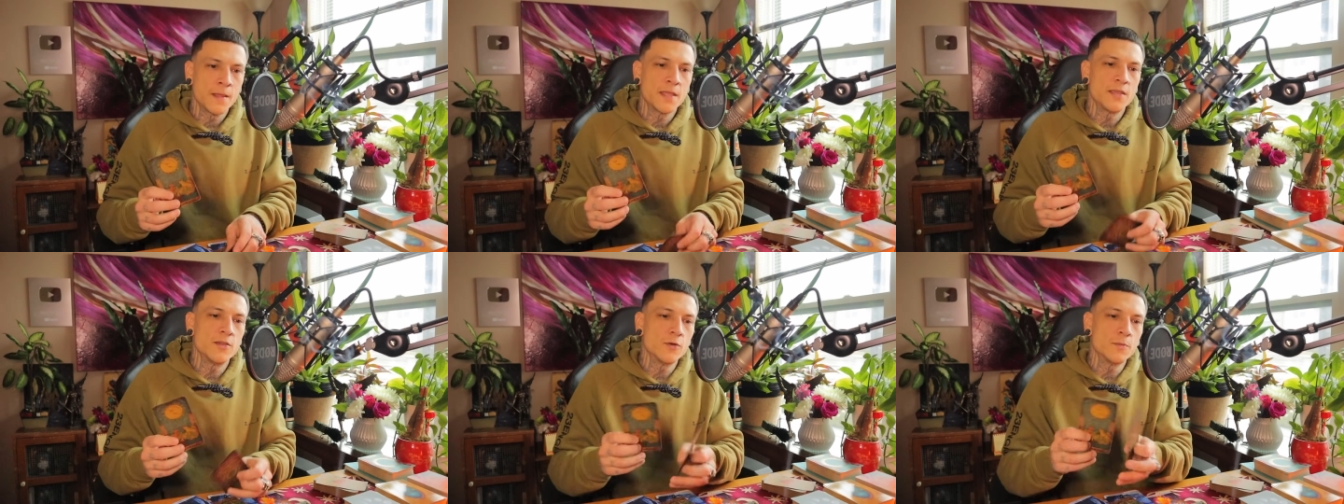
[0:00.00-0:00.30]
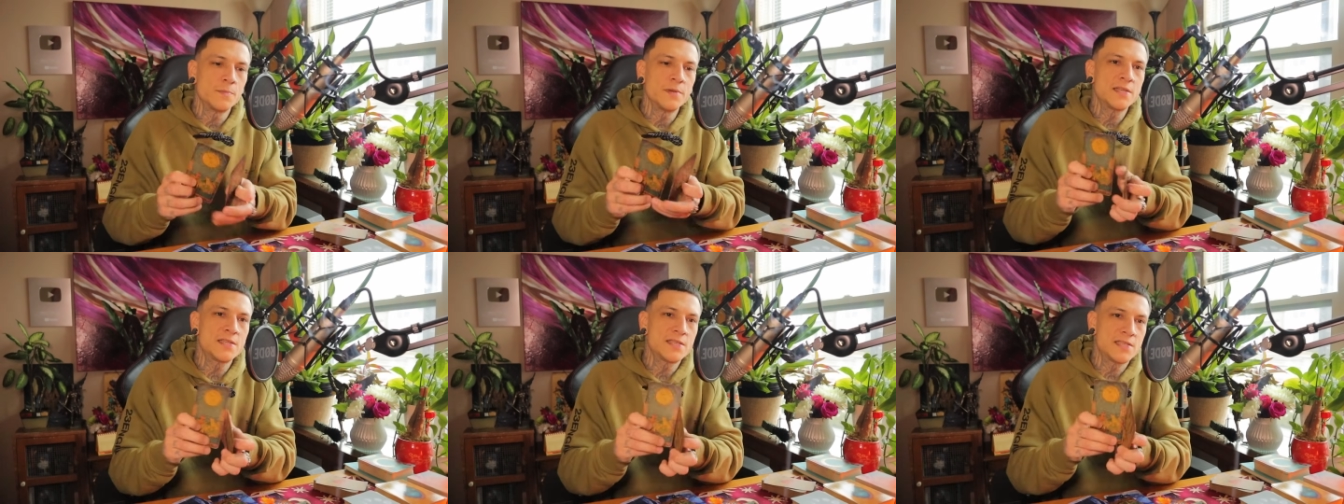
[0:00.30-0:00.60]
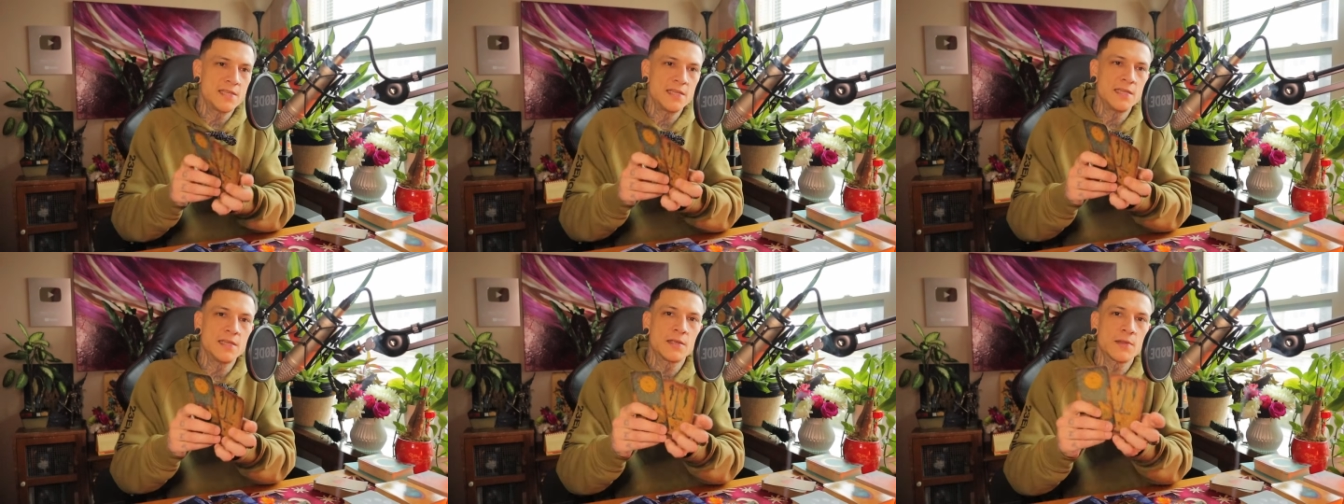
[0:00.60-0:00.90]
you'll be
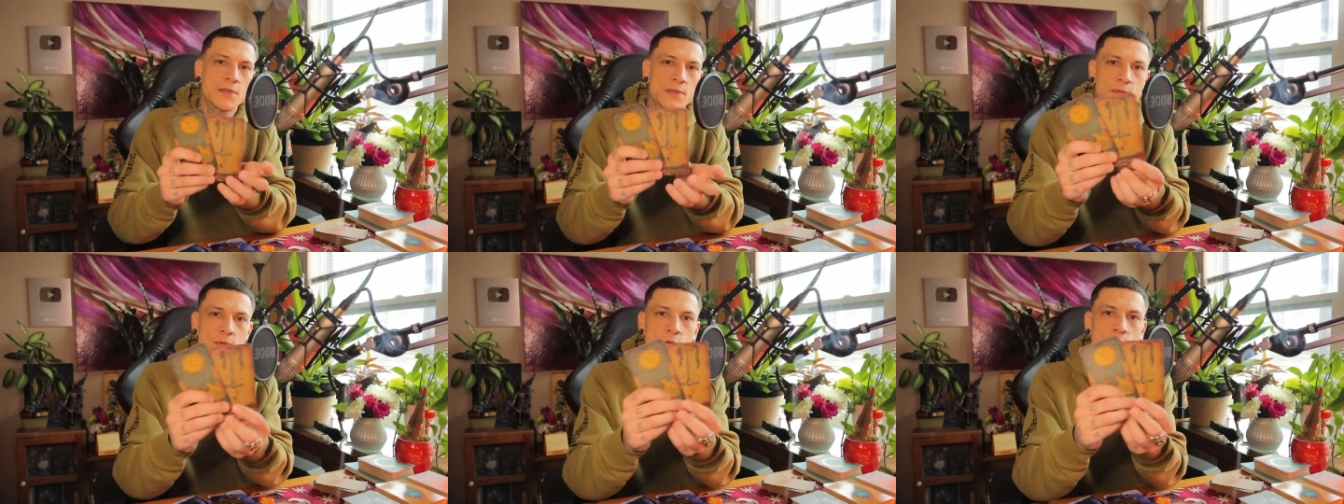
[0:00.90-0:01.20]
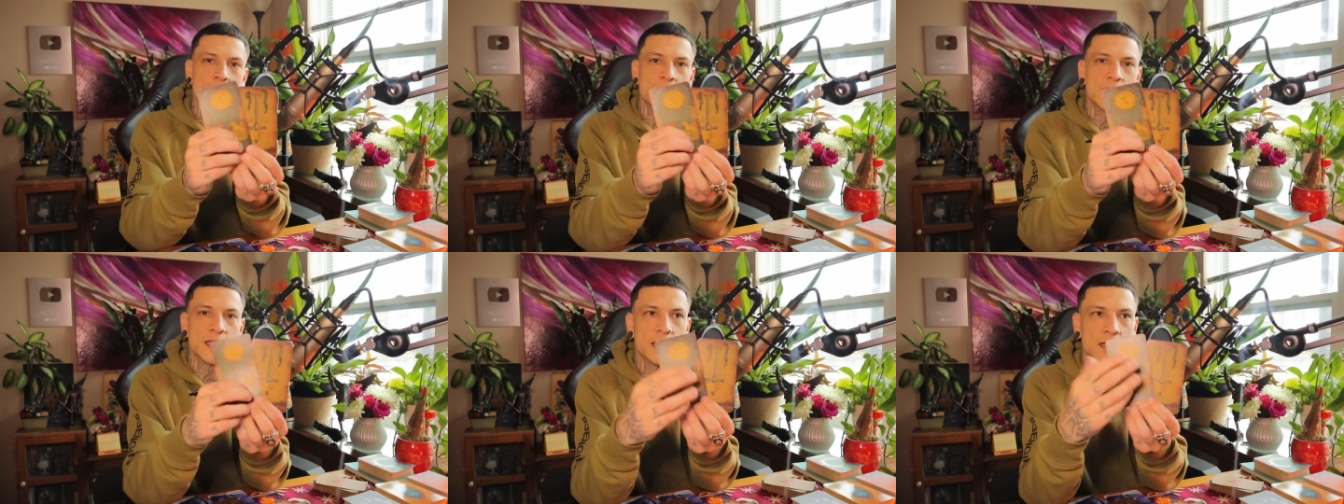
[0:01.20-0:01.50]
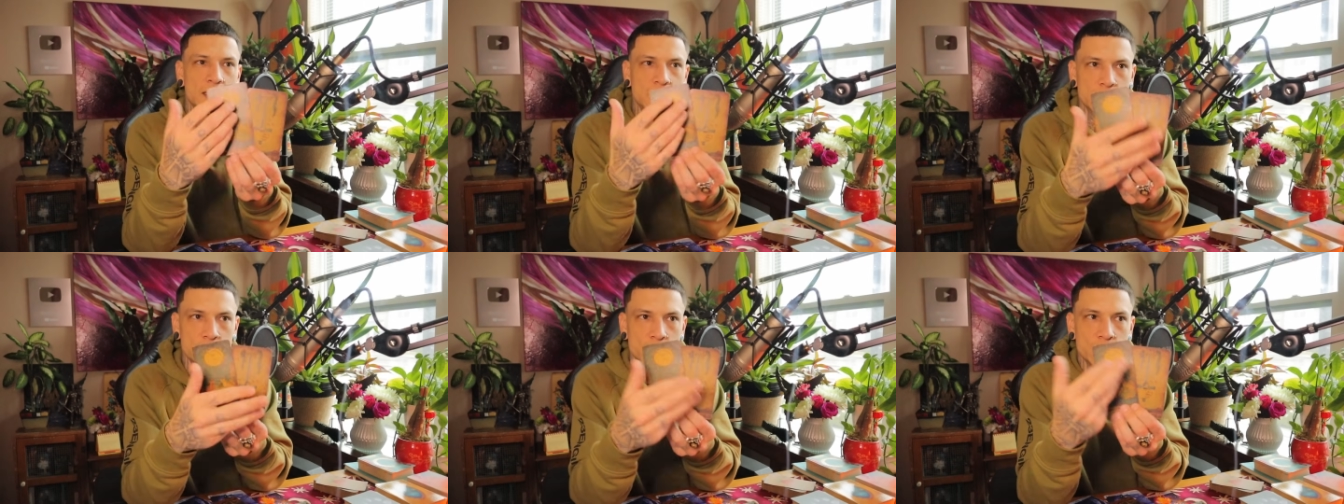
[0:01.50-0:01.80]
seeing through the
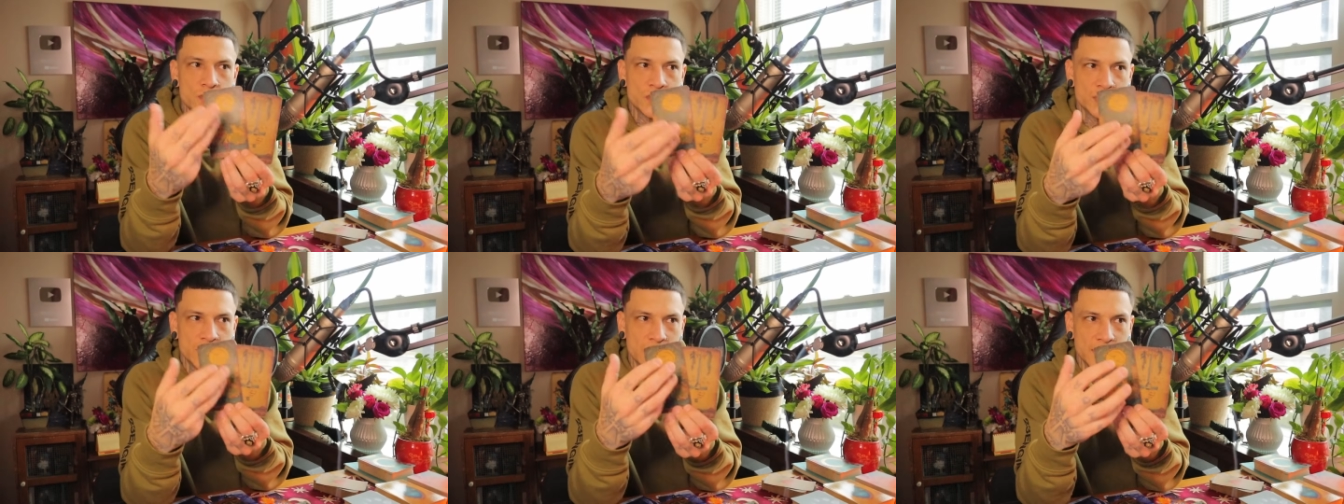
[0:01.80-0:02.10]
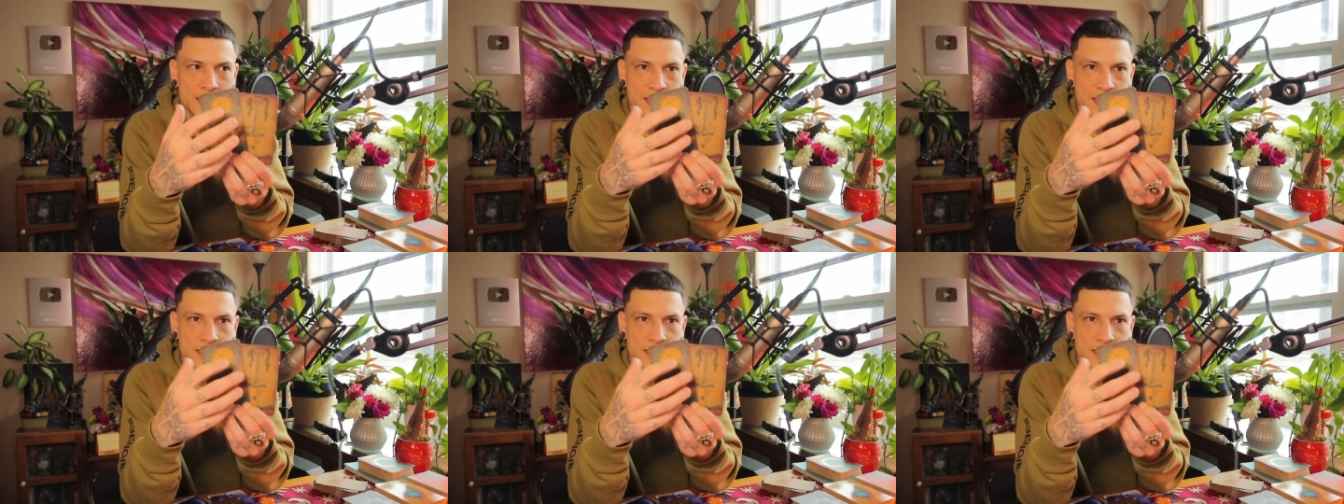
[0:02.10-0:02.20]
illusion.